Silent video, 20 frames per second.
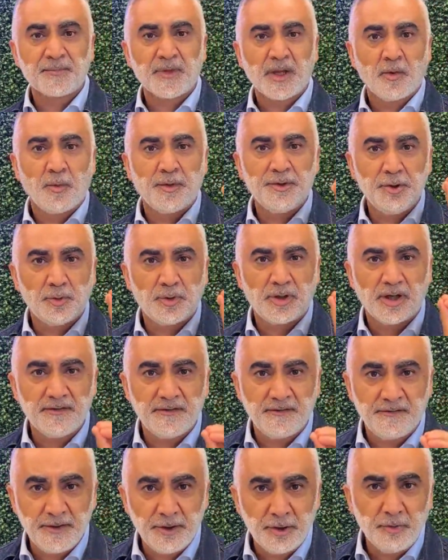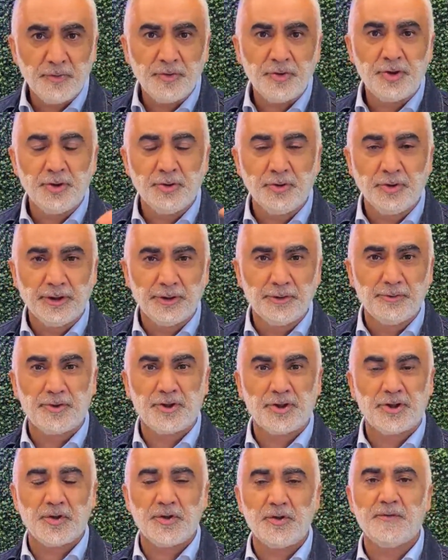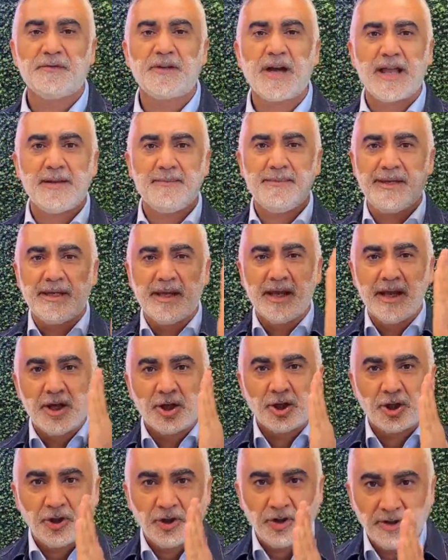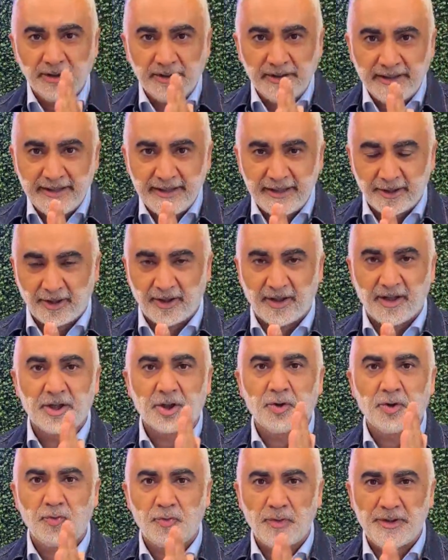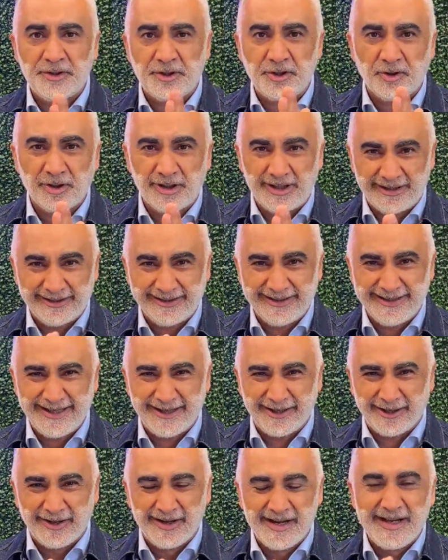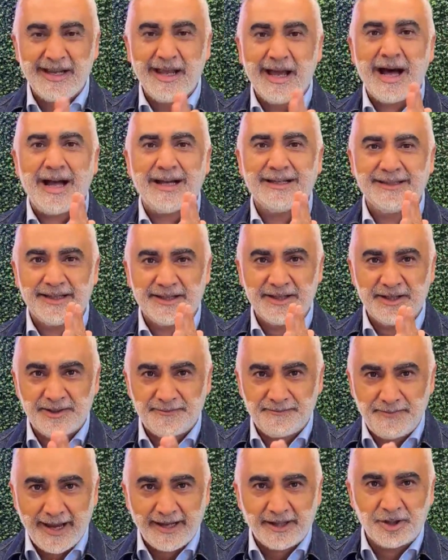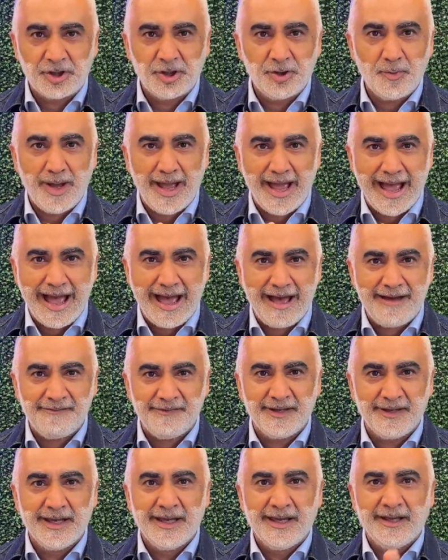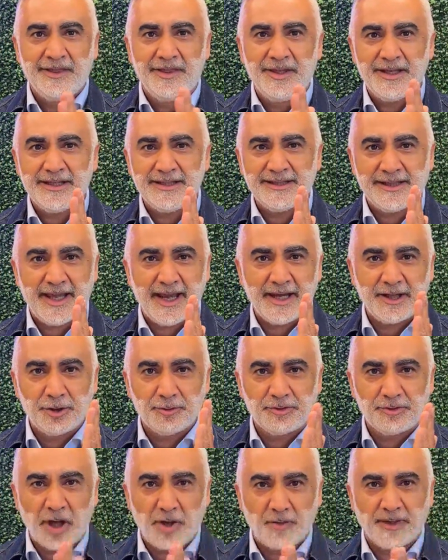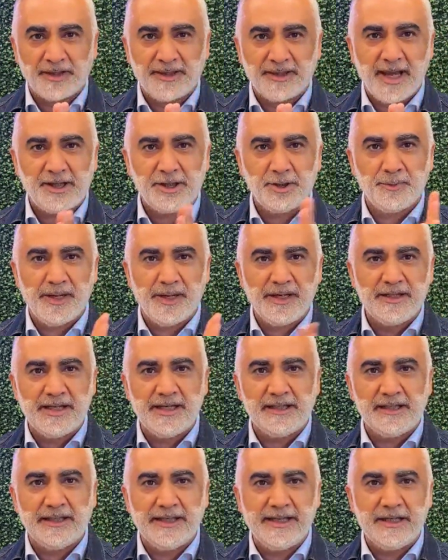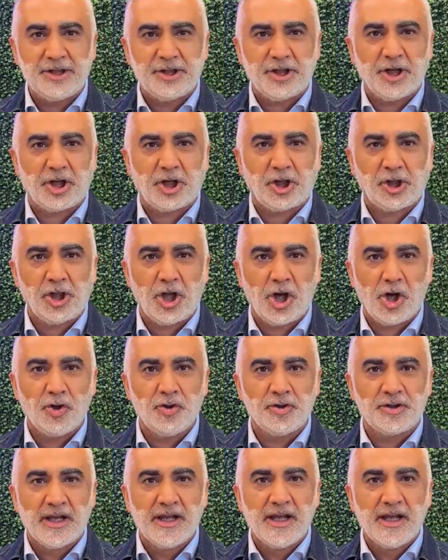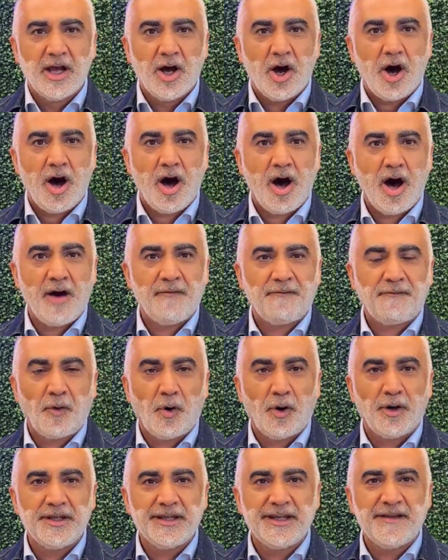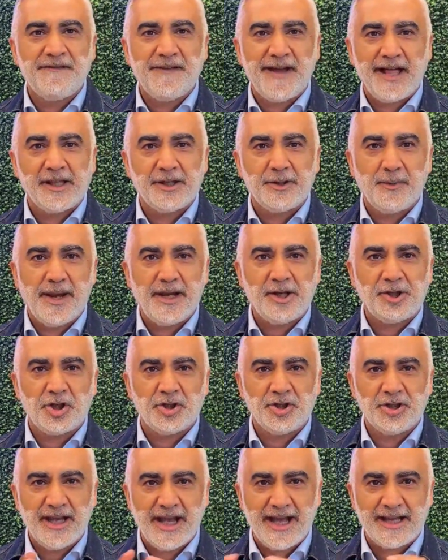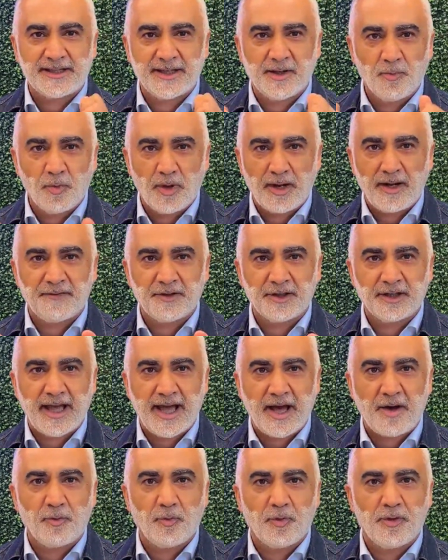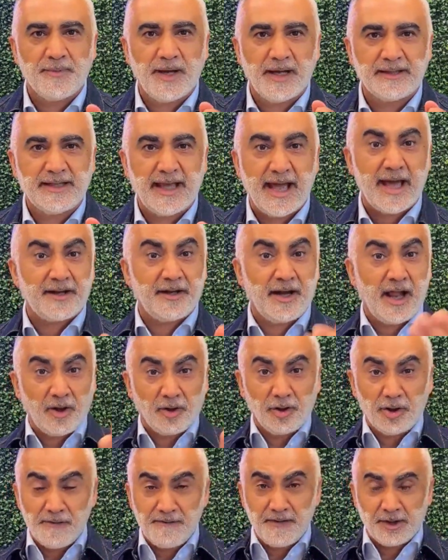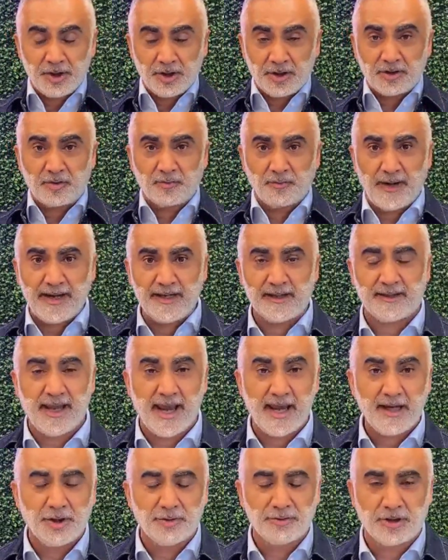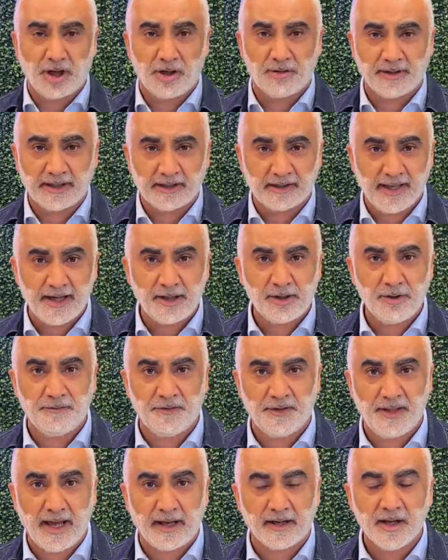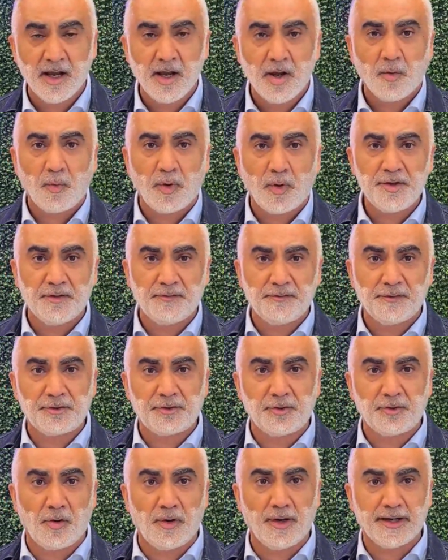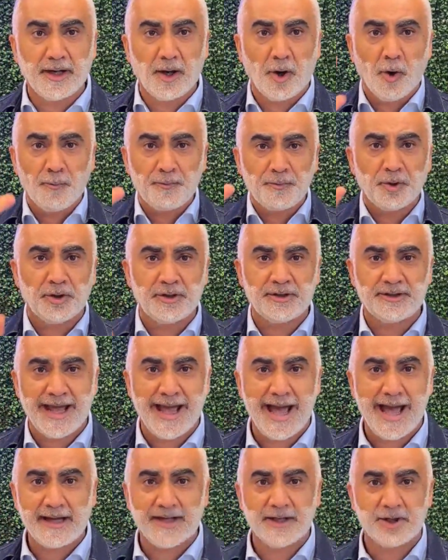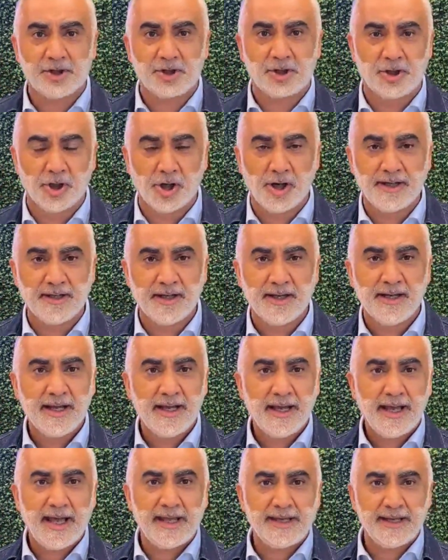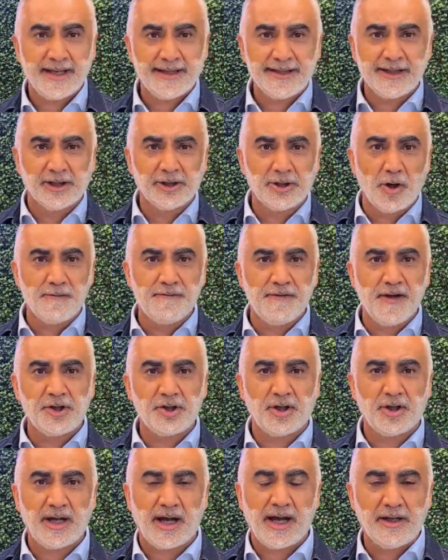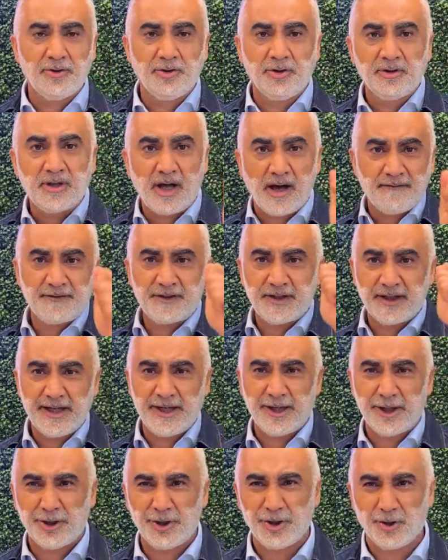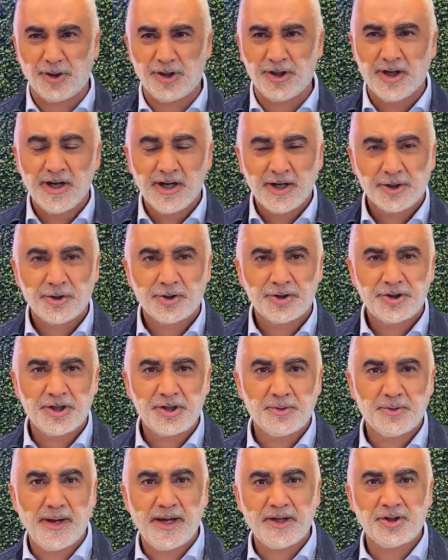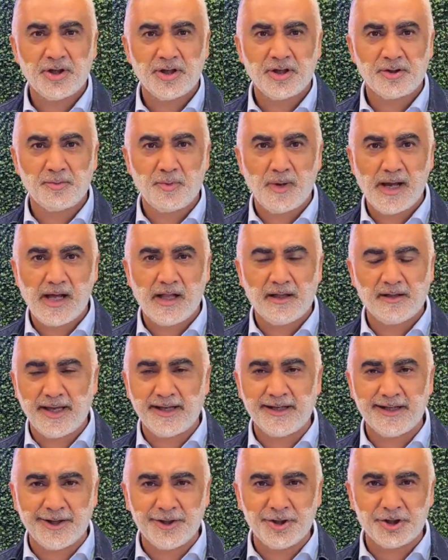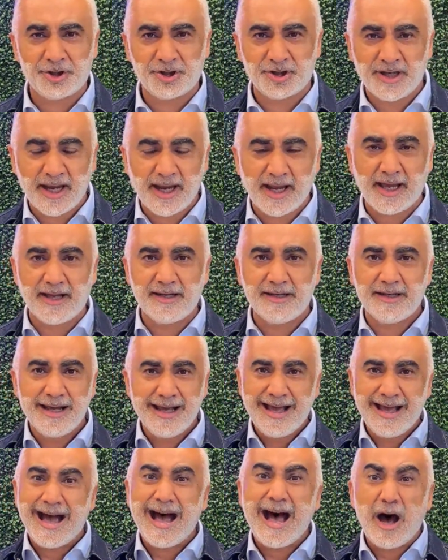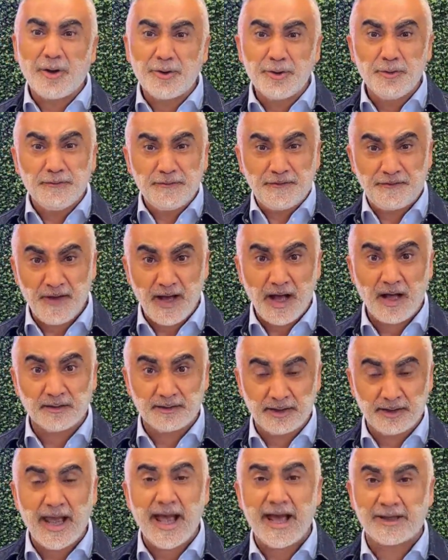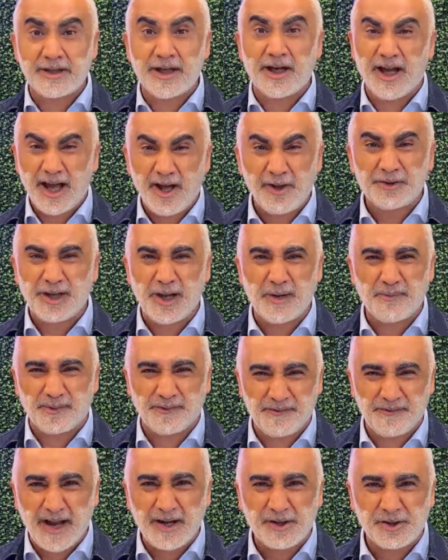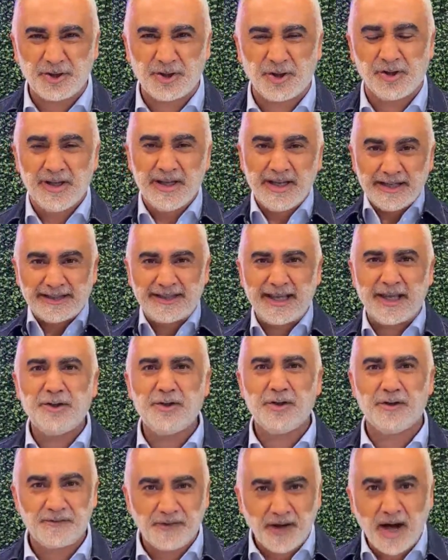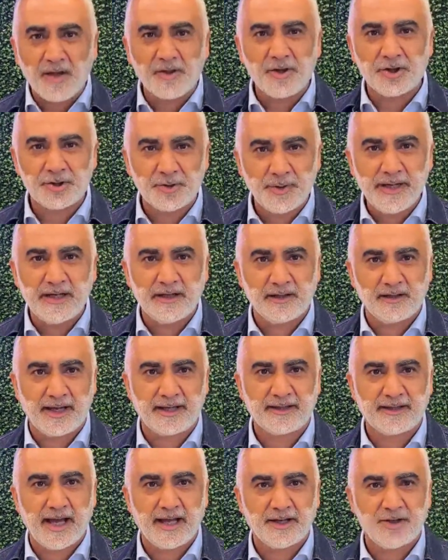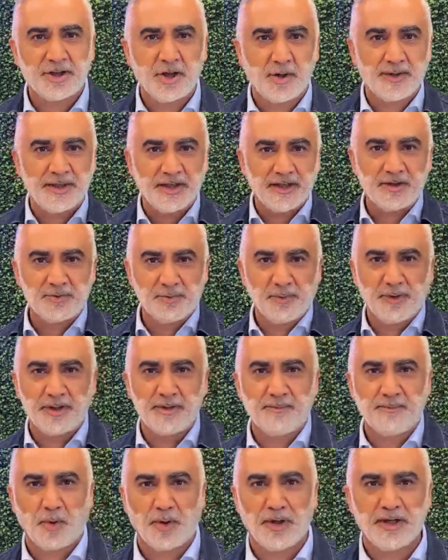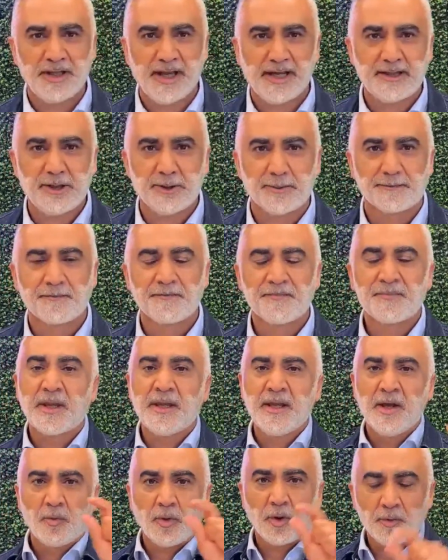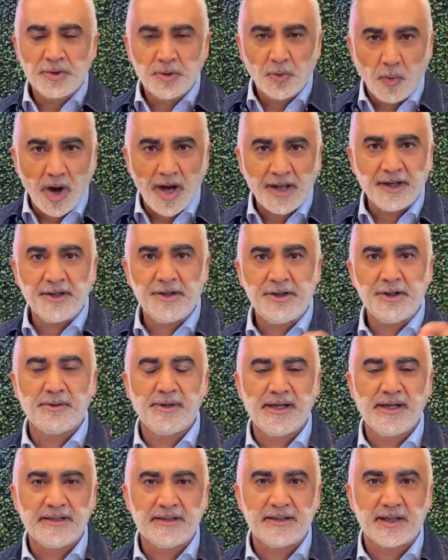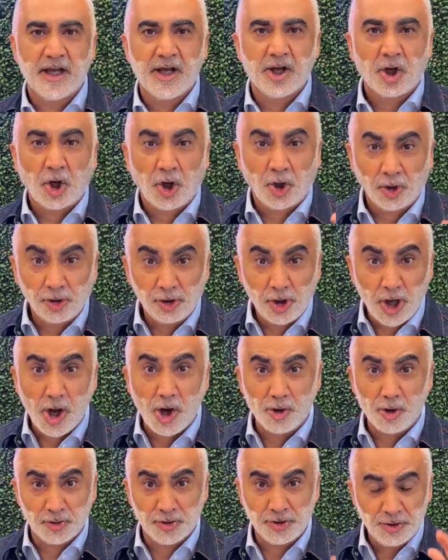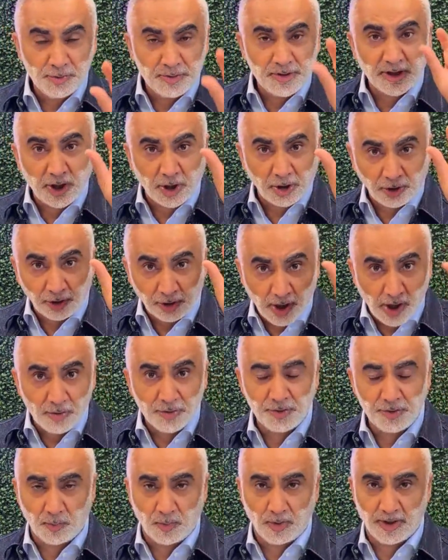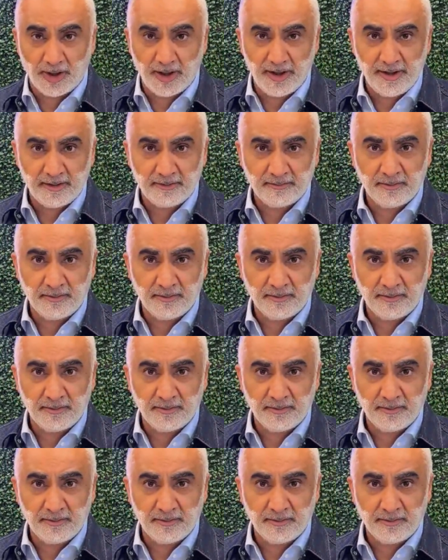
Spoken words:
When you confuse, you lose. So you've got to be clear, crystal clear. I suspect you have this. Thank you, Tony. Thank you. Indeed, leads to the close for the evaluation. Yes, and what I've encountered with my dad and how low vision. Great. Thank you, Tony. Thank you for that wonderful story. I hope your dad is good and the low vision. I'd love to hear your situation as well and understand how you felt as a healthcare professional getting your father treated like that. So I think it's really important. Thank you. What we want to do is use the close word.